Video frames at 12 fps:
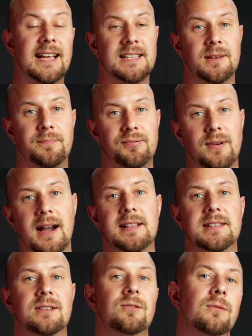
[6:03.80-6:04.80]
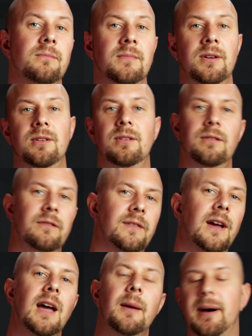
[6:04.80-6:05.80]
it's a practical move.
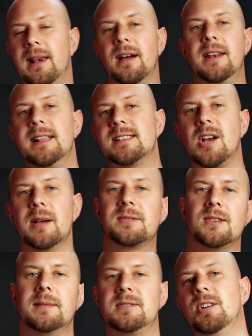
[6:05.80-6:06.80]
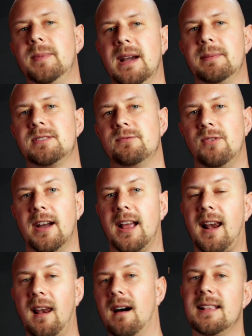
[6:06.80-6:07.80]
By learning TypeScript, you'll be able to write
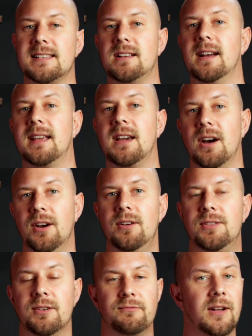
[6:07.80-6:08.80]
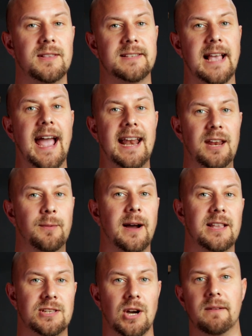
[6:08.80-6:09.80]
client-side code that runs
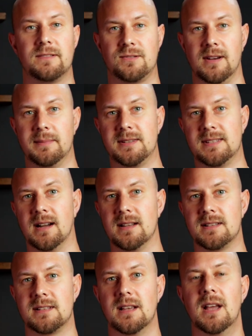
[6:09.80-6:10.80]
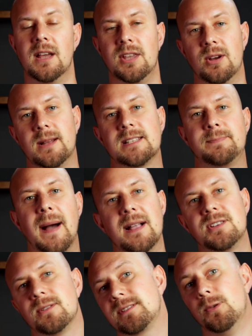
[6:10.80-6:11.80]
anywhere JavaScript does. You'll
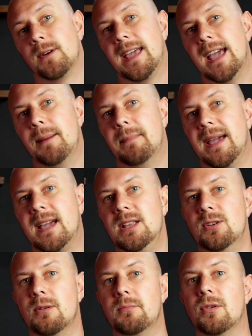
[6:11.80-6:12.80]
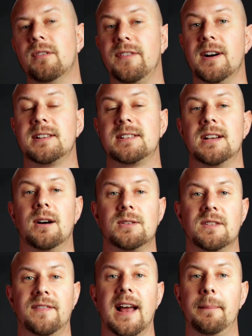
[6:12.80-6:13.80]
expand your toolkit, making you a more versatile
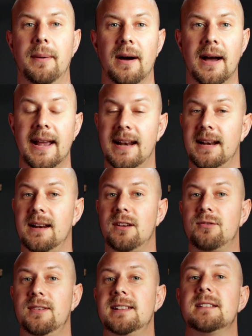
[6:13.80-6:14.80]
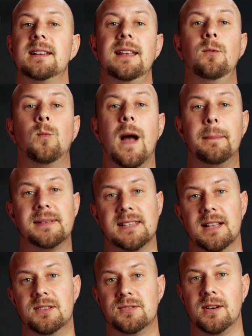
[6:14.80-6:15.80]
developer in an increasingly
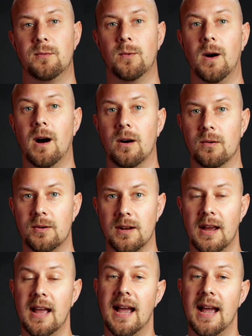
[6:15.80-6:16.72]
web-centric world.